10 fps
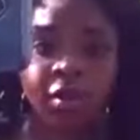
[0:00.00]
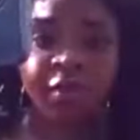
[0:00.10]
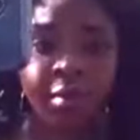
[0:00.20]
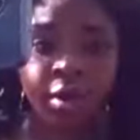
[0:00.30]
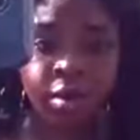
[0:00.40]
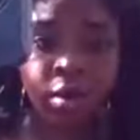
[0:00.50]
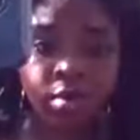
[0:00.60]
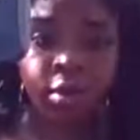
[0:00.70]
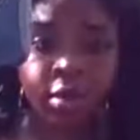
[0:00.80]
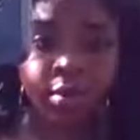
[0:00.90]
everybody
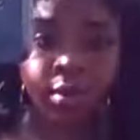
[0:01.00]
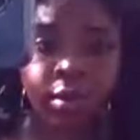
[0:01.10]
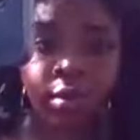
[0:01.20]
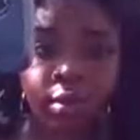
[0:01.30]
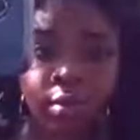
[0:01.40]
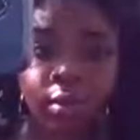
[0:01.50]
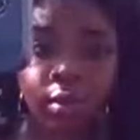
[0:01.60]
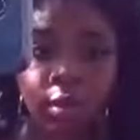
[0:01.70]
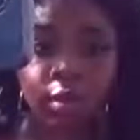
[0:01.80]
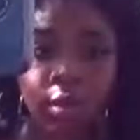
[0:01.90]
should be able to
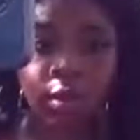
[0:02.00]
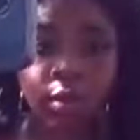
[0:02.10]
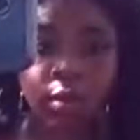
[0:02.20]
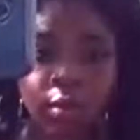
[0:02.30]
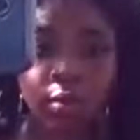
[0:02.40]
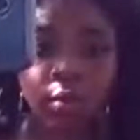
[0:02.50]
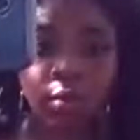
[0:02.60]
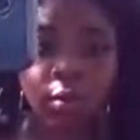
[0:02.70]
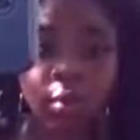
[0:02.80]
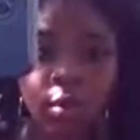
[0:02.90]
see this,
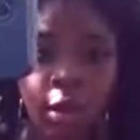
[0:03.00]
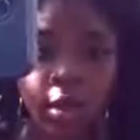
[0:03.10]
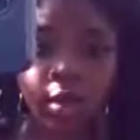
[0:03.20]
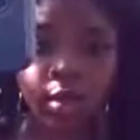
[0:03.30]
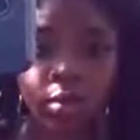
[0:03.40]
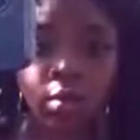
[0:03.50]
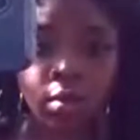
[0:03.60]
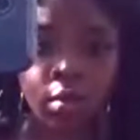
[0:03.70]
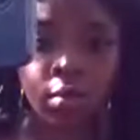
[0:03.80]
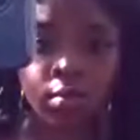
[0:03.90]
at least
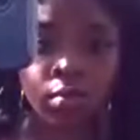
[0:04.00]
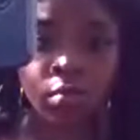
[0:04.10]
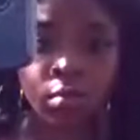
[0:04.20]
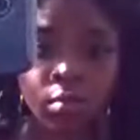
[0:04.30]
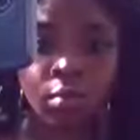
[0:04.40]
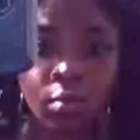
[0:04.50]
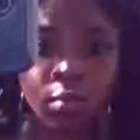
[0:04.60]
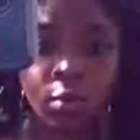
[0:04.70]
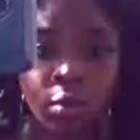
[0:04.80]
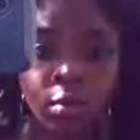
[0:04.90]
on um
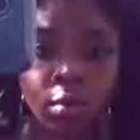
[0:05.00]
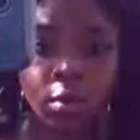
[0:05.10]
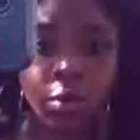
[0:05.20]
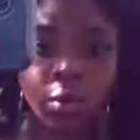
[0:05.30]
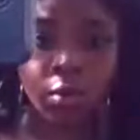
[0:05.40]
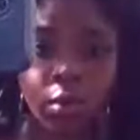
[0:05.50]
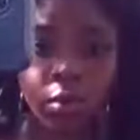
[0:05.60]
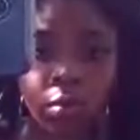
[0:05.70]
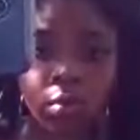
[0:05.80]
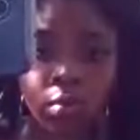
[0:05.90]
on
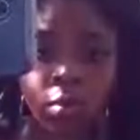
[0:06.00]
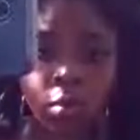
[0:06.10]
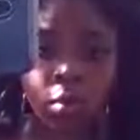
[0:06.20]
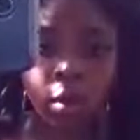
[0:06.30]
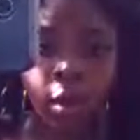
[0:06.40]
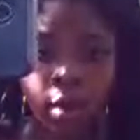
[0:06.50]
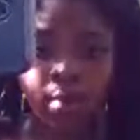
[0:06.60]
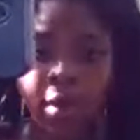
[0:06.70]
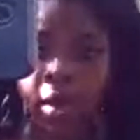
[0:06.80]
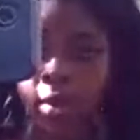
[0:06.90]
YouTube.
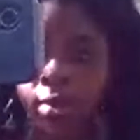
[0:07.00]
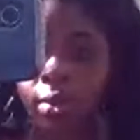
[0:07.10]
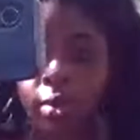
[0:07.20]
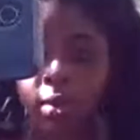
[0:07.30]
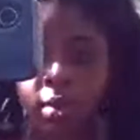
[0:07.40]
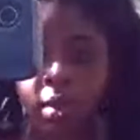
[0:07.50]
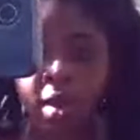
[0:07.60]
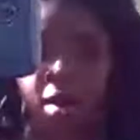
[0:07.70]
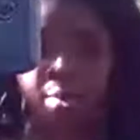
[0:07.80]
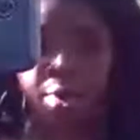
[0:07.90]
But yeah, so there's a
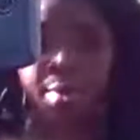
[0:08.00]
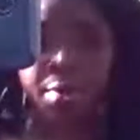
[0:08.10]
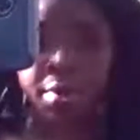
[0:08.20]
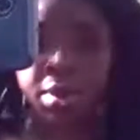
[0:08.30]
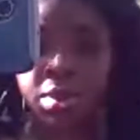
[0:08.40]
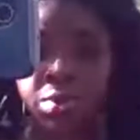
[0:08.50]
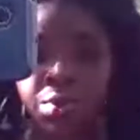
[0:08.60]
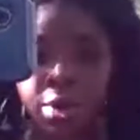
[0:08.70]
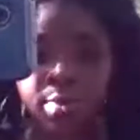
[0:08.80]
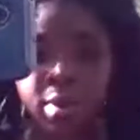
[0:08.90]
lot of preparation
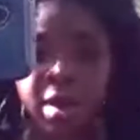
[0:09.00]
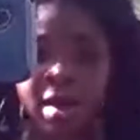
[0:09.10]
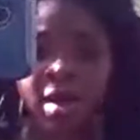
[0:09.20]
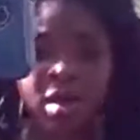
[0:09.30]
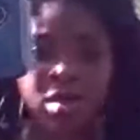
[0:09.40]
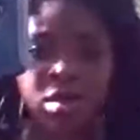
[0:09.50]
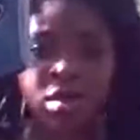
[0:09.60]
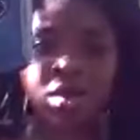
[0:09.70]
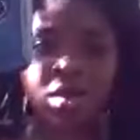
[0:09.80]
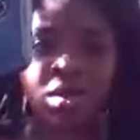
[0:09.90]
work behind
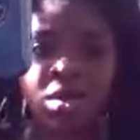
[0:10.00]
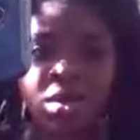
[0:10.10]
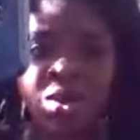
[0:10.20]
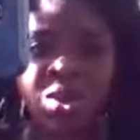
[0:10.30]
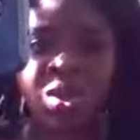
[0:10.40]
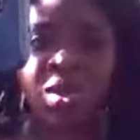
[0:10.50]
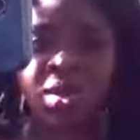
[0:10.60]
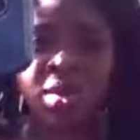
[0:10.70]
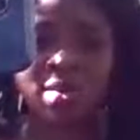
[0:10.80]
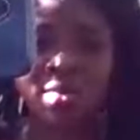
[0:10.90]
just
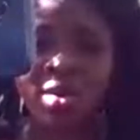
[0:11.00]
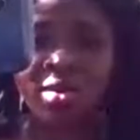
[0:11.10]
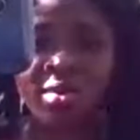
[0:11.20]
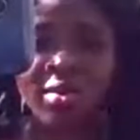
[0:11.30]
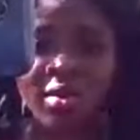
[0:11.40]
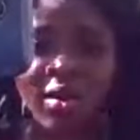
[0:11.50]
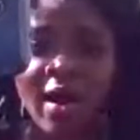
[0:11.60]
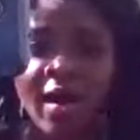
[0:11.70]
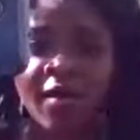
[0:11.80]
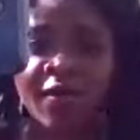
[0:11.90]
hitting
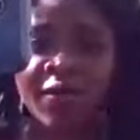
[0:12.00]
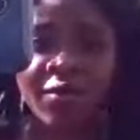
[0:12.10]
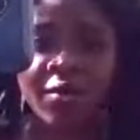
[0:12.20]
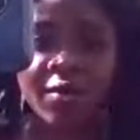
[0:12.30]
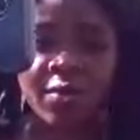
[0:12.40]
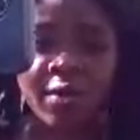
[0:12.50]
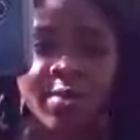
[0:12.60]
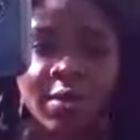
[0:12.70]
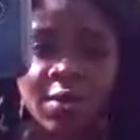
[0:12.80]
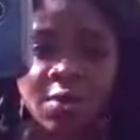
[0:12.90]
live on a web, you
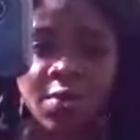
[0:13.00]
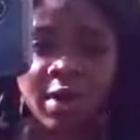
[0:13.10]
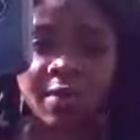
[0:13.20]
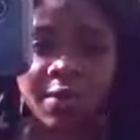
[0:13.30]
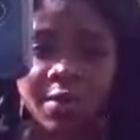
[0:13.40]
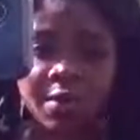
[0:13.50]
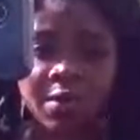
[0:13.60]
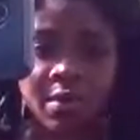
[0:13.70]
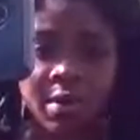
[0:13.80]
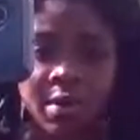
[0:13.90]
know, whatever you're
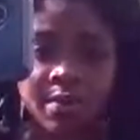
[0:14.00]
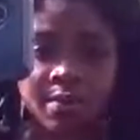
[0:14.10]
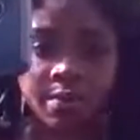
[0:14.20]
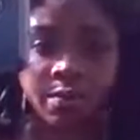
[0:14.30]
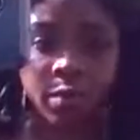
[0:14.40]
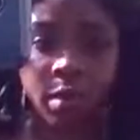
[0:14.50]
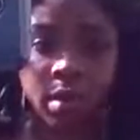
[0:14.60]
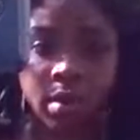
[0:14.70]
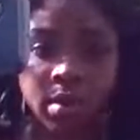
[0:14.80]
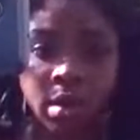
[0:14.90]
doing.
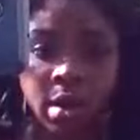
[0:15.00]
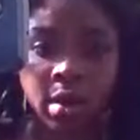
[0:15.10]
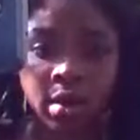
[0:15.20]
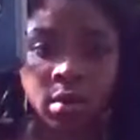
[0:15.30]
It's a lot.